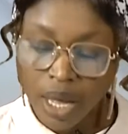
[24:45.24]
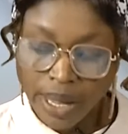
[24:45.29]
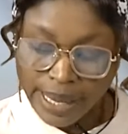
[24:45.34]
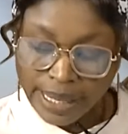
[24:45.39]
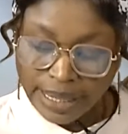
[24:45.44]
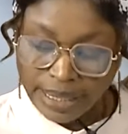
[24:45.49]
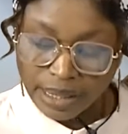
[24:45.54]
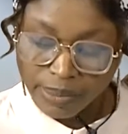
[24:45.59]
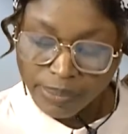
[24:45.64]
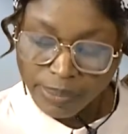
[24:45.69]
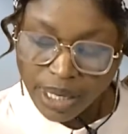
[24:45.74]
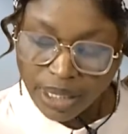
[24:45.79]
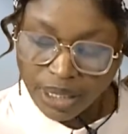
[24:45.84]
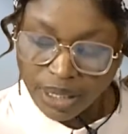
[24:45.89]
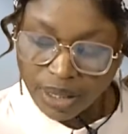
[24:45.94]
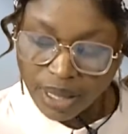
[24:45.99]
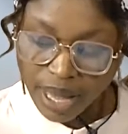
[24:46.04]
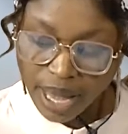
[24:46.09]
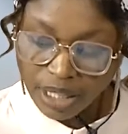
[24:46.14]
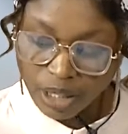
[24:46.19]
to meet
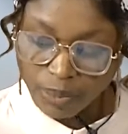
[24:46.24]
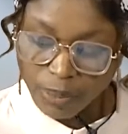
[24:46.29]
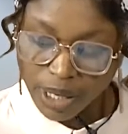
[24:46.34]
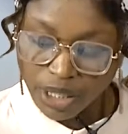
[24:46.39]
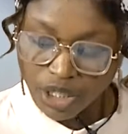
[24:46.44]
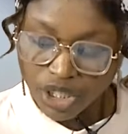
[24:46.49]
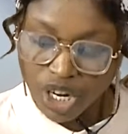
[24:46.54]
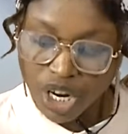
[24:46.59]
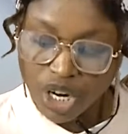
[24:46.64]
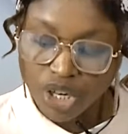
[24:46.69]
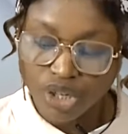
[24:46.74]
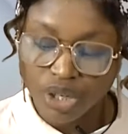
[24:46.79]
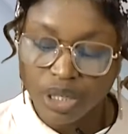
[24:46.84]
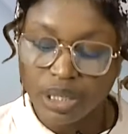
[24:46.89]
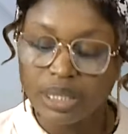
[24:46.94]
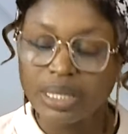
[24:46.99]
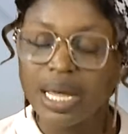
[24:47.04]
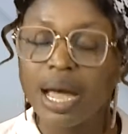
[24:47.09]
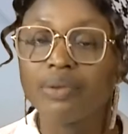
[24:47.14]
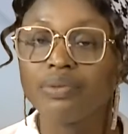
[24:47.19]
the
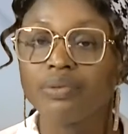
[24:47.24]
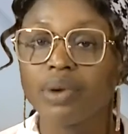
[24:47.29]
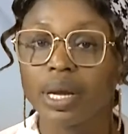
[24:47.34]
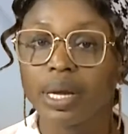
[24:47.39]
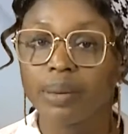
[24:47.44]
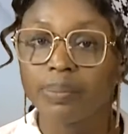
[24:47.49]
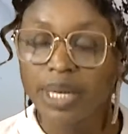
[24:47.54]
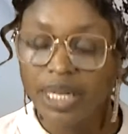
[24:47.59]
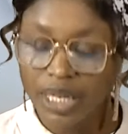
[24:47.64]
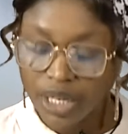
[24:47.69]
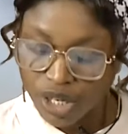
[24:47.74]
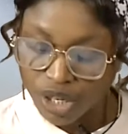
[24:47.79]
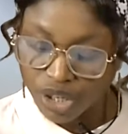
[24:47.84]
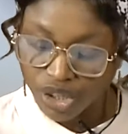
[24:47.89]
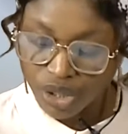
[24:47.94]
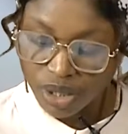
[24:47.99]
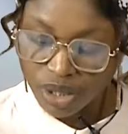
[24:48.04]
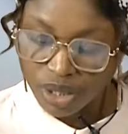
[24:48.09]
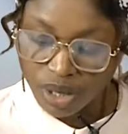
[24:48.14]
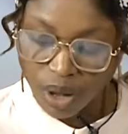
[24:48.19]
expectations and
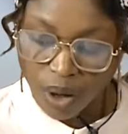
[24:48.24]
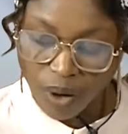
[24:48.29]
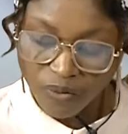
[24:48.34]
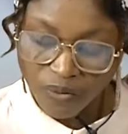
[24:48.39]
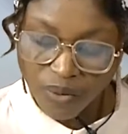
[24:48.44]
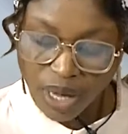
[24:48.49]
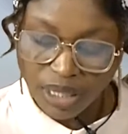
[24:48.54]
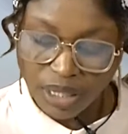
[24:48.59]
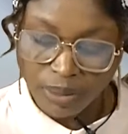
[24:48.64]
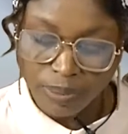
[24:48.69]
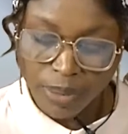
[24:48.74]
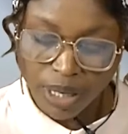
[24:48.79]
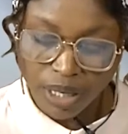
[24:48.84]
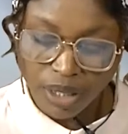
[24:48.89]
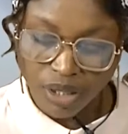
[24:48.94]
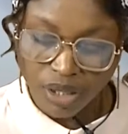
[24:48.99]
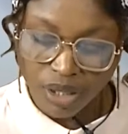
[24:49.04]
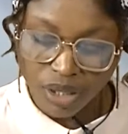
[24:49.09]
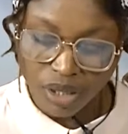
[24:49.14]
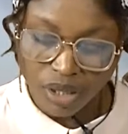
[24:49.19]
recommendations of its
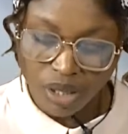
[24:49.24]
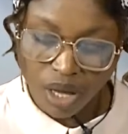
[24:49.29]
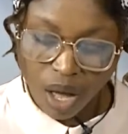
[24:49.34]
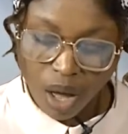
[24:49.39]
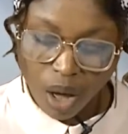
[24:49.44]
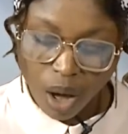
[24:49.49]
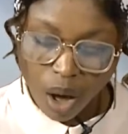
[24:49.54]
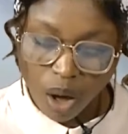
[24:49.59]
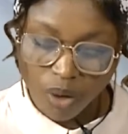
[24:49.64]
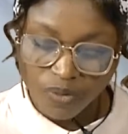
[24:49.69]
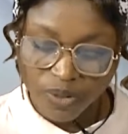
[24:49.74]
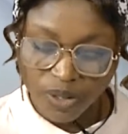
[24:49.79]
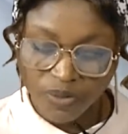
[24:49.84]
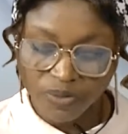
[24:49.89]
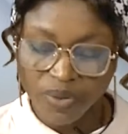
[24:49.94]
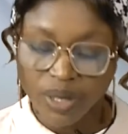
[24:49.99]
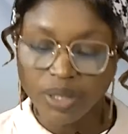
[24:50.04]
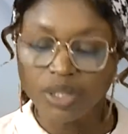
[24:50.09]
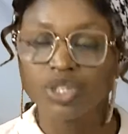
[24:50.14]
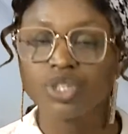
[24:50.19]
ministers of
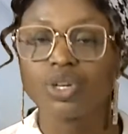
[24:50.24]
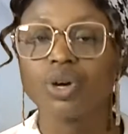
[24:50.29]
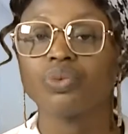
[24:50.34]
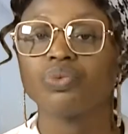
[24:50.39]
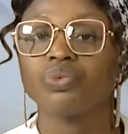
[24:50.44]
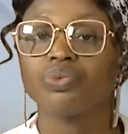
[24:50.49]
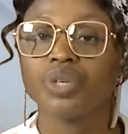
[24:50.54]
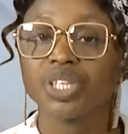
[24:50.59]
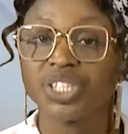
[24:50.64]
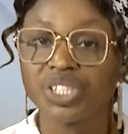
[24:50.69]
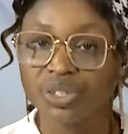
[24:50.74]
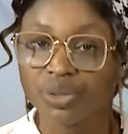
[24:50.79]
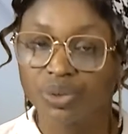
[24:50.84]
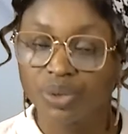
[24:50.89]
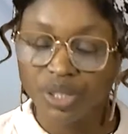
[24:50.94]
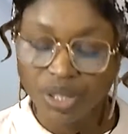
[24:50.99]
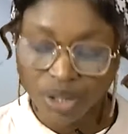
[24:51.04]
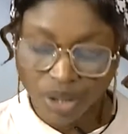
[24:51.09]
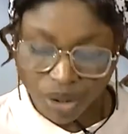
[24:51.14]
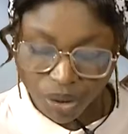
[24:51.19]
defense on regional
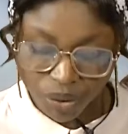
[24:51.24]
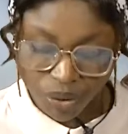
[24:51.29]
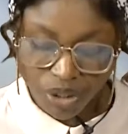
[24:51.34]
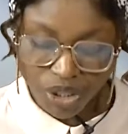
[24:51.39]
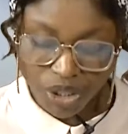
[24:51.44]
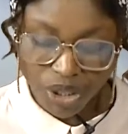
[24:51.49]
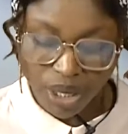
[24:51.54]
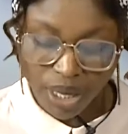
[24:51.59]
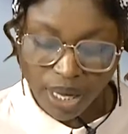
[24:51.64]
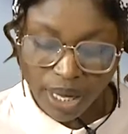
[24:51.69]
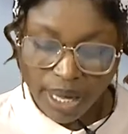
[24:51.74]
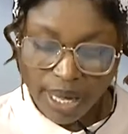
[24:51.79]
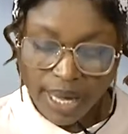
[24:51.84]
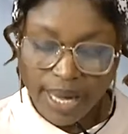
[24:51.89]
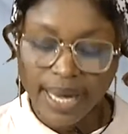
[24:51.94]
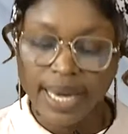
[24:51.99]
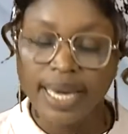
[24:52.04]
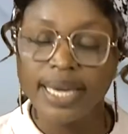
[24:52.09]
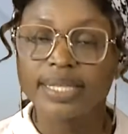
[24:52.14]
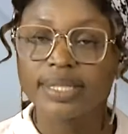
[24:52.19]
security.
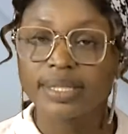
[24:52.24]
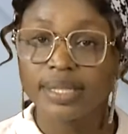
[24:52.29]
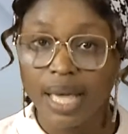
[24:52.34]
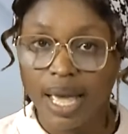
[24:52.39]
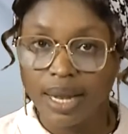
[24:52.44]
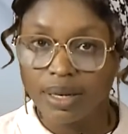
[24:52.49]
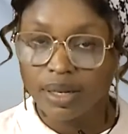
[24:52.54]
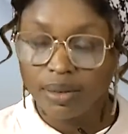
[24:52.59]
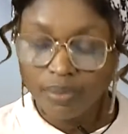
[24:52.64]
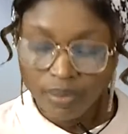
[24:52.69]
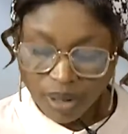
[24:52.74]
He said the